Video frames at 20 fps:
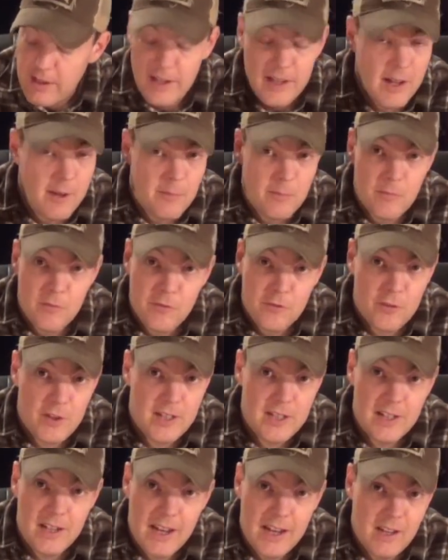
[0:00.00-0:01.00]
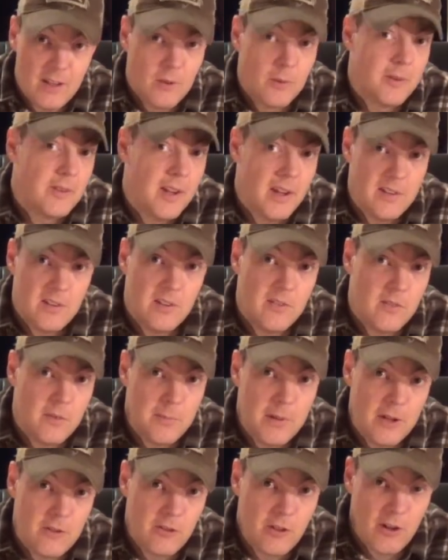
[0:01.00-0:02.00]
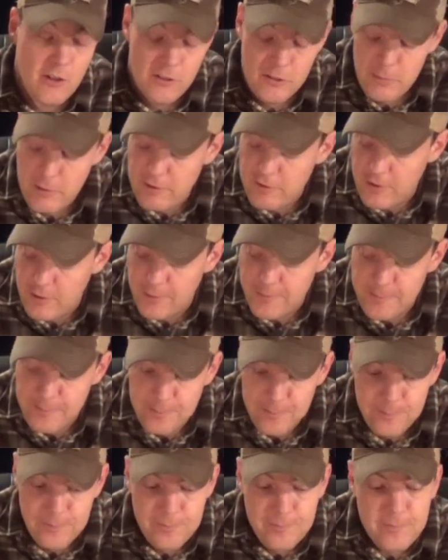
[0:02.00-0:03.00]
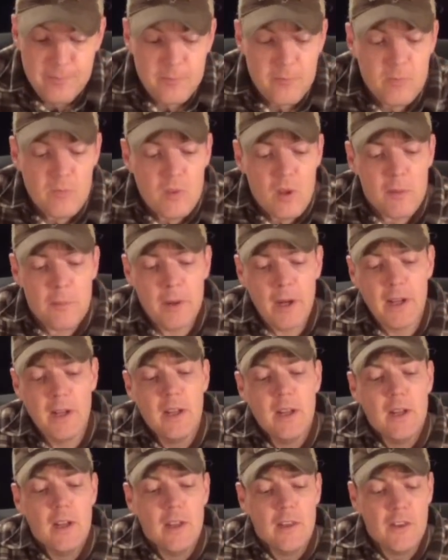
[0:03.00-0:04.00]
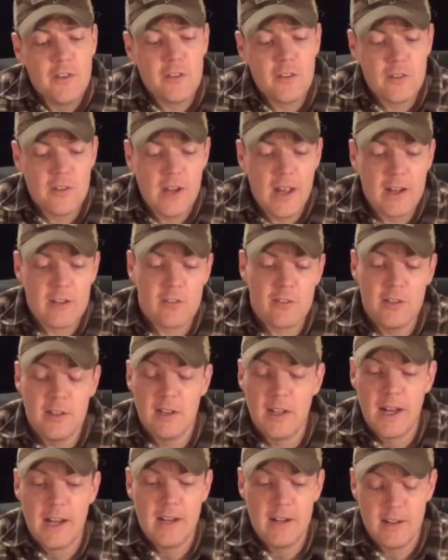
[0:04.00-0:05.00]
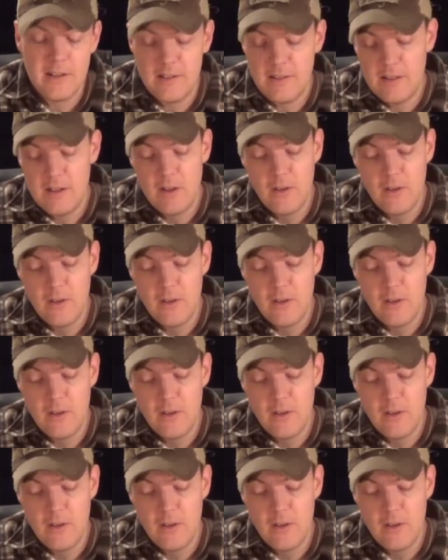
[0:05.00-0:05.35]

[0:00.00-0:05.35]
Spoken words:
and I'm freaking anal retentive about charging my phone. But this is an excellent light. It